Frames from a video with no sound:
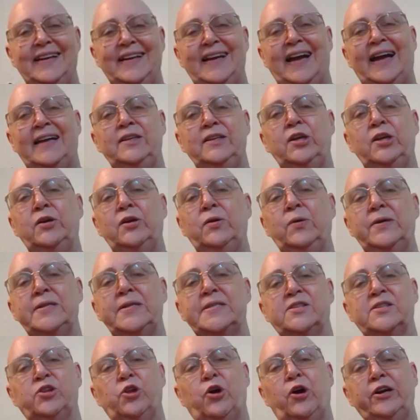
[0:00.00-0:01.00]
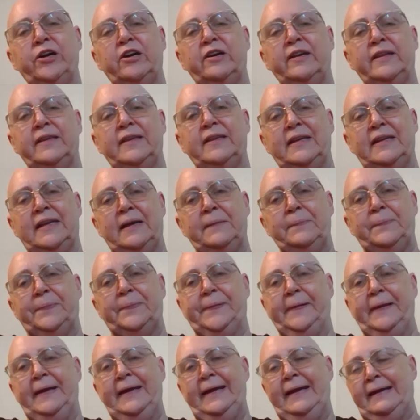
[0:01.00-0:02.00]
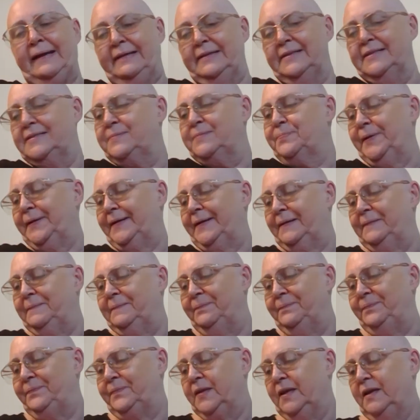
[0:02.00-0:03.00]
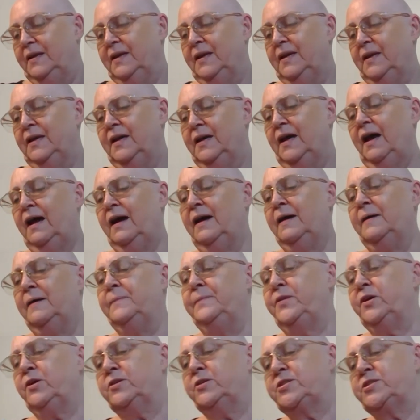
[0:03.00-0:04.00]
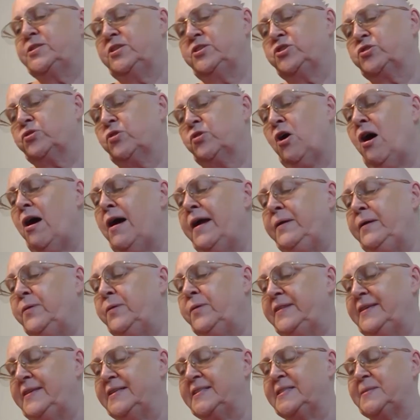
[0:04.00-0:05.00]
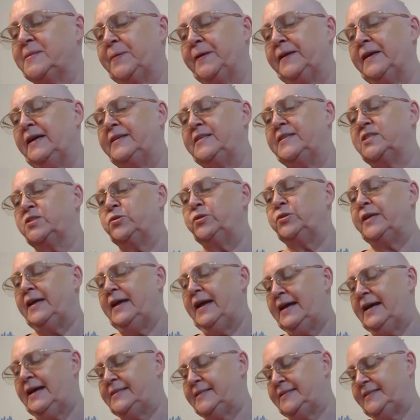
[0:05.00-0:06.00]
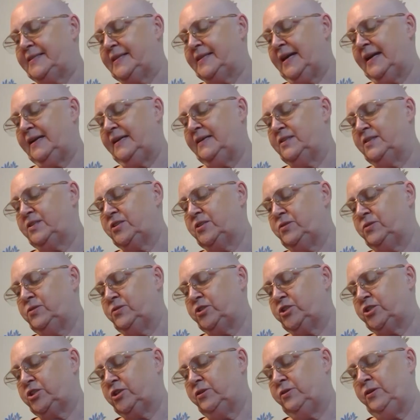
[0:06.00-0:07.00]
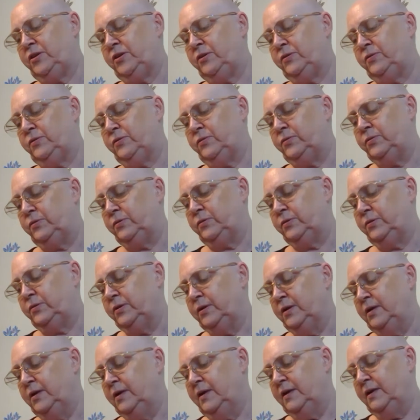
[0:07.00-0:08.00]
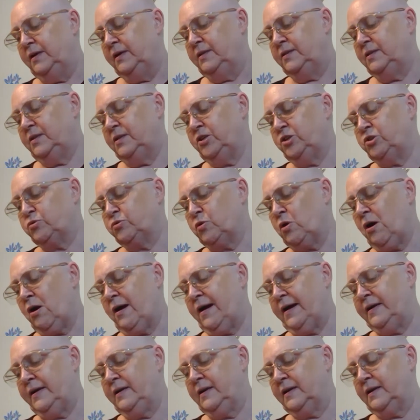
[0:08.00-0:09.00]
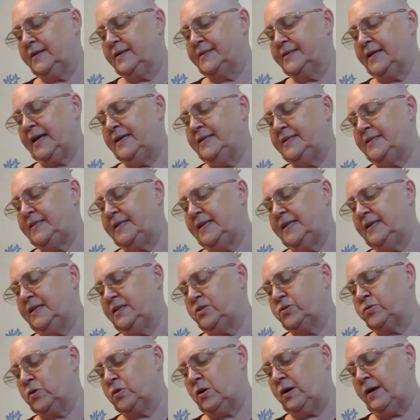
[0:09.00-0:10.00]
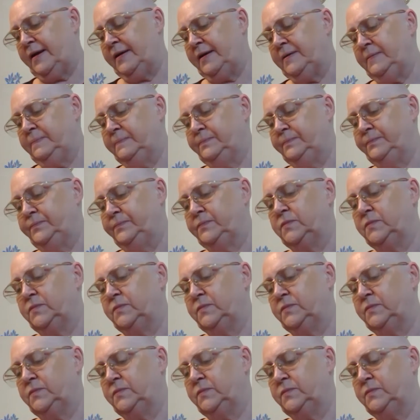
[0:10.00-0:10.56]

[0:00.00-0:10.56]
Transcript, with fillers: I know it was longer than I planned, but um, there's a drawing with this, but I sort of hesitate to show you the drawing because I did a drawing.